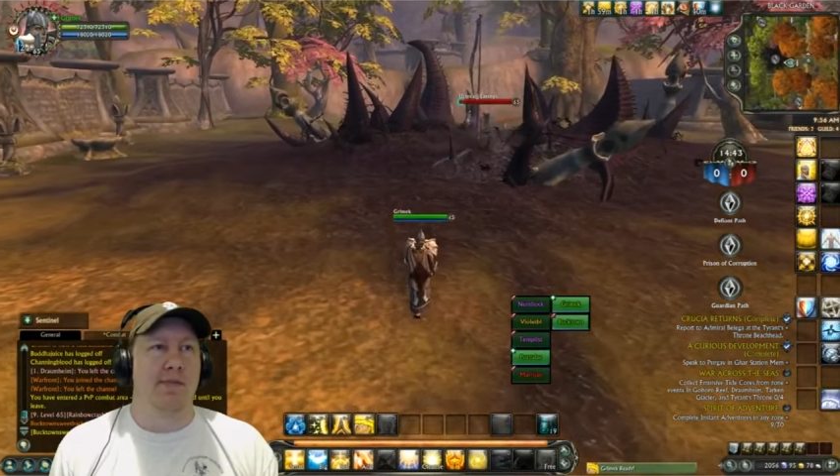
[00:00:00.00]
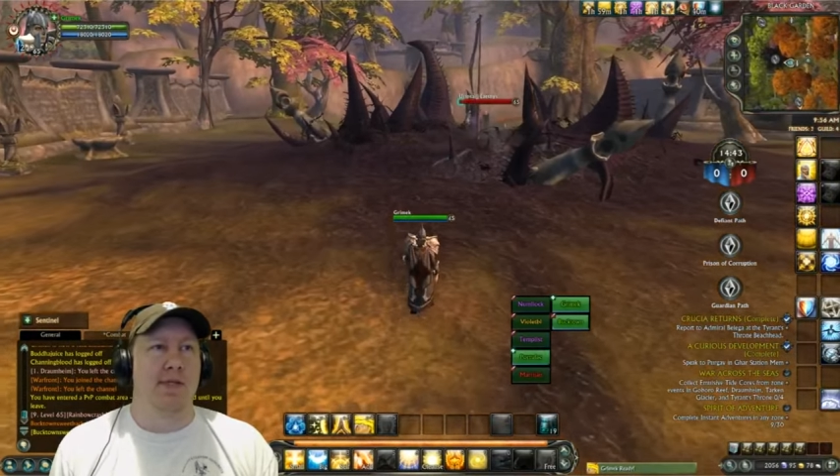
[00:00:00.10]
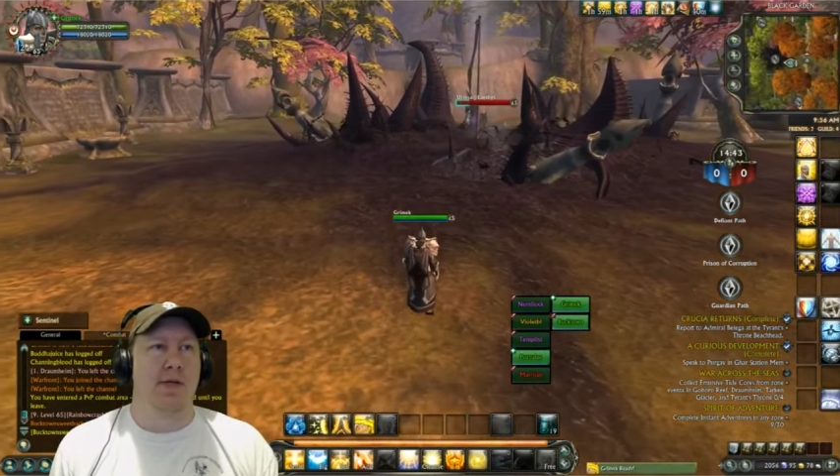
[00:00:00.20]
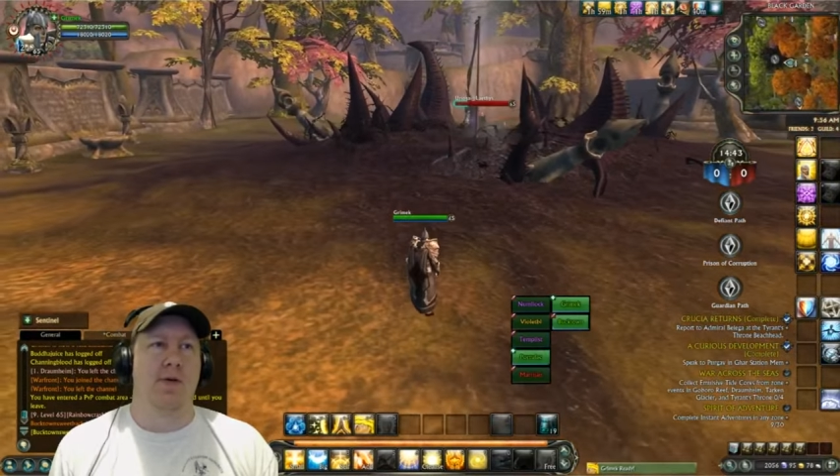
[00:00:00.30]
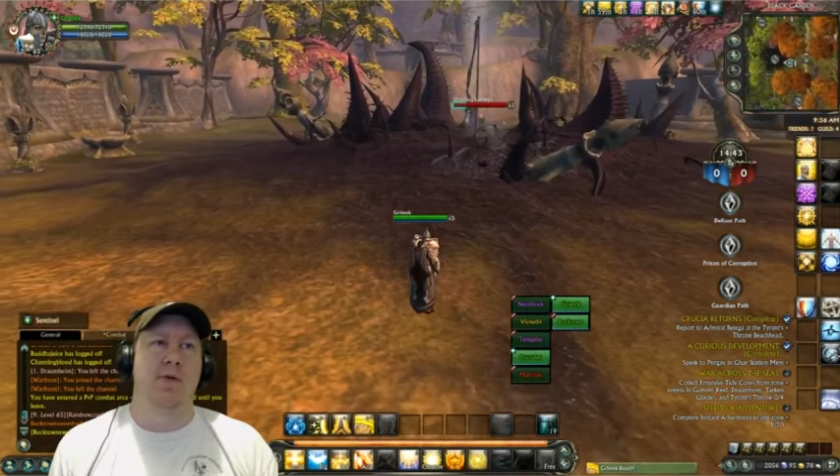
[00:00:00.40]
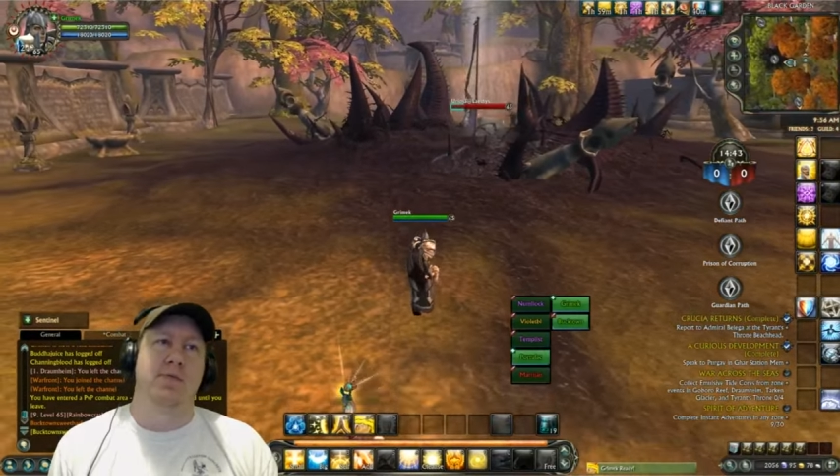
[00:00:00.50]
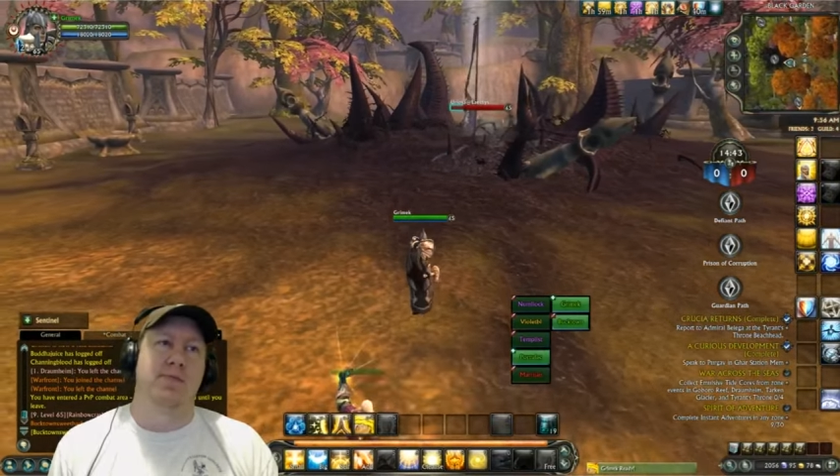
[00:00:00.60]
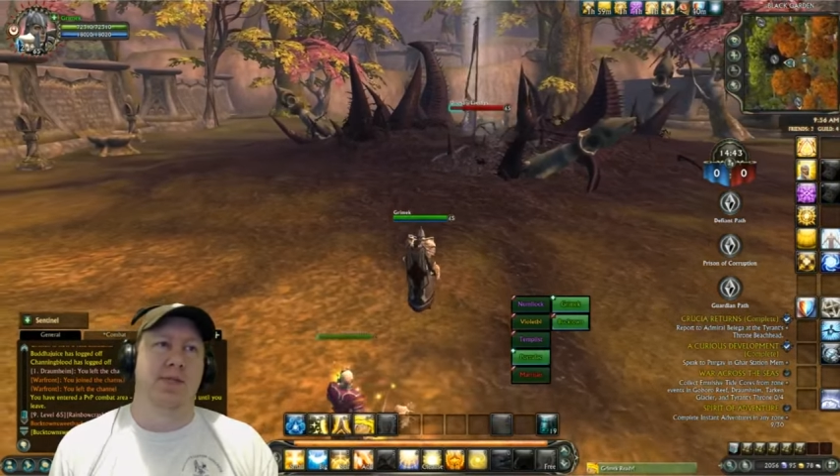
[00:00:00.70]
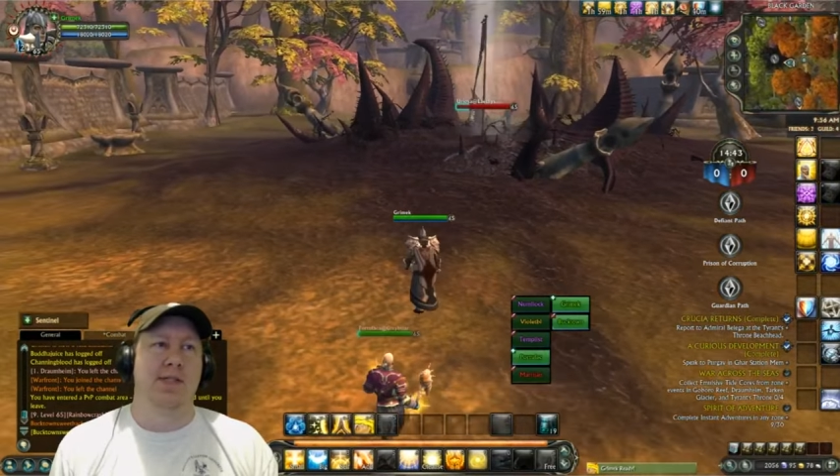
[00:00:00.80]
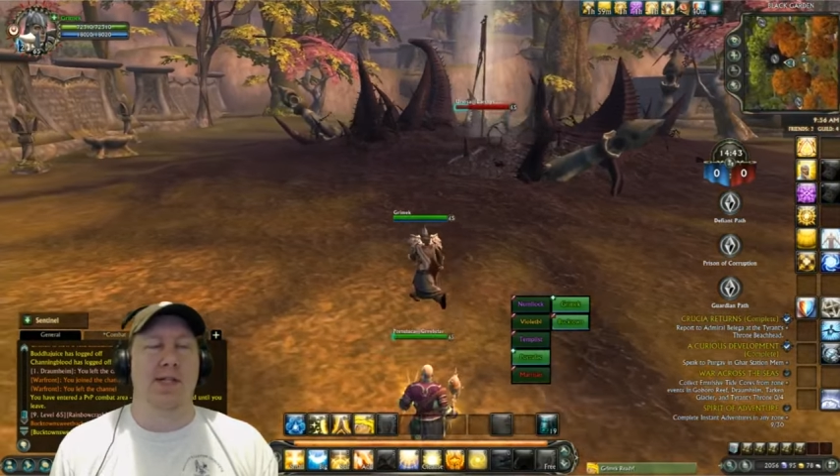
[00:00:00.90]
so
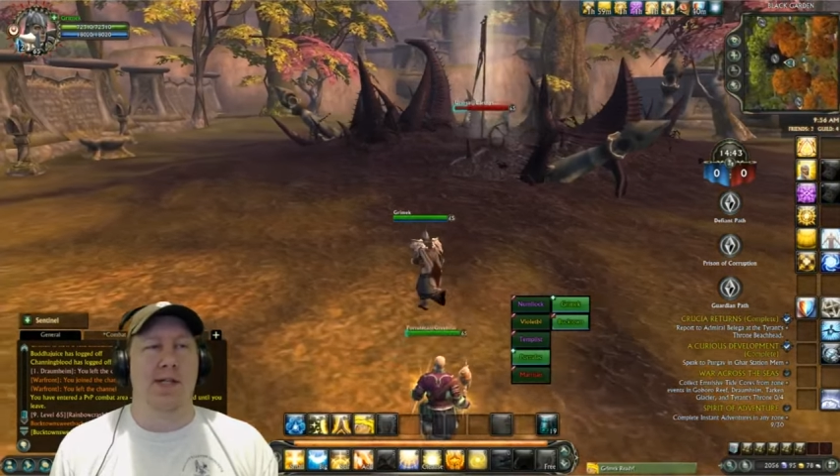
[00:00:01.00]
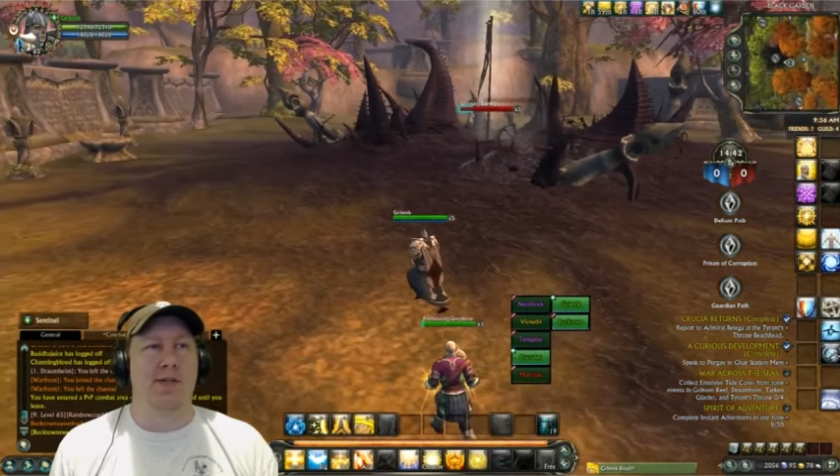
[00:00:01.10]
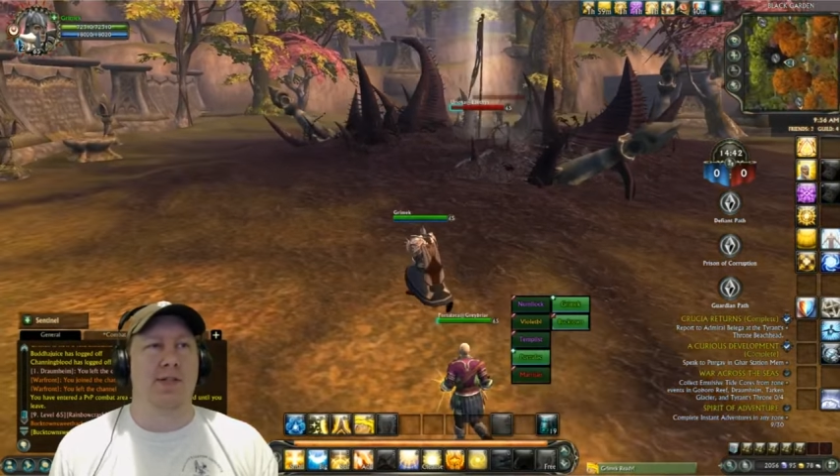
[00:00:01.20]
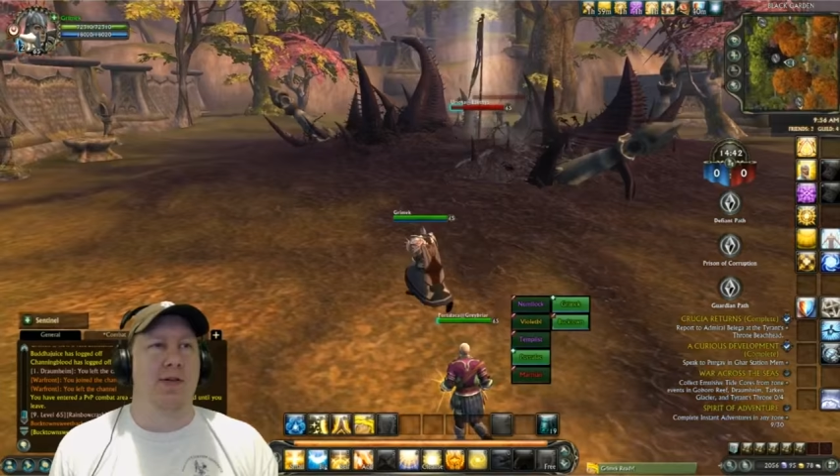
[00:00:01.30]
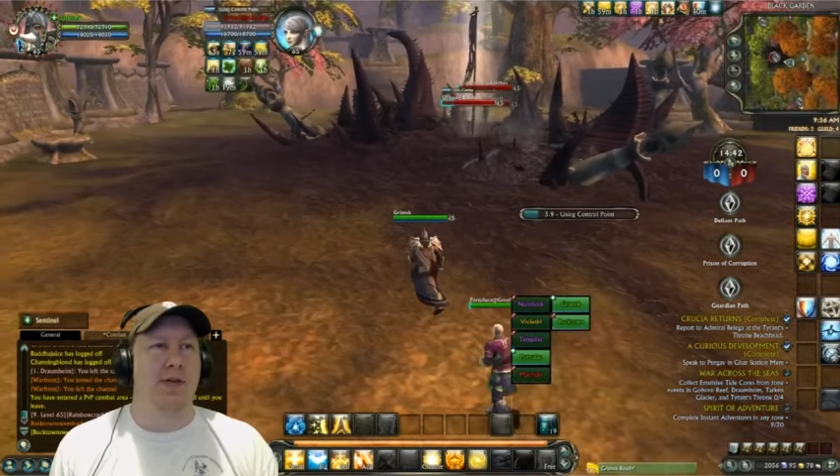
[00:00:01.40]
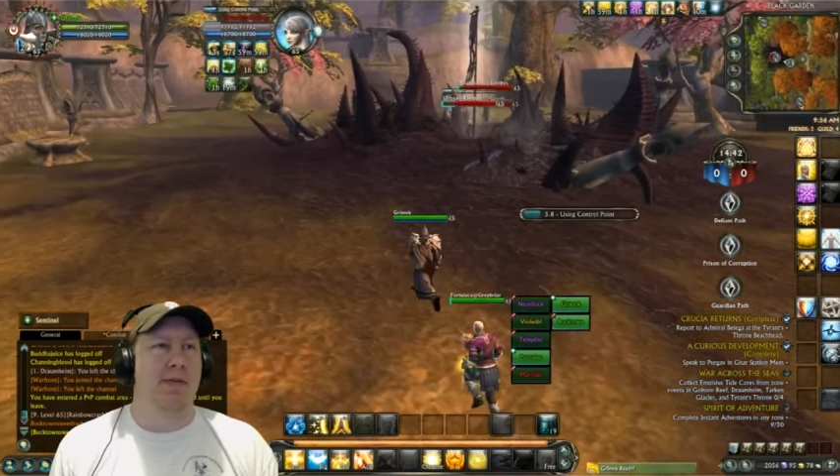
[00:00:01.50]
you know it's going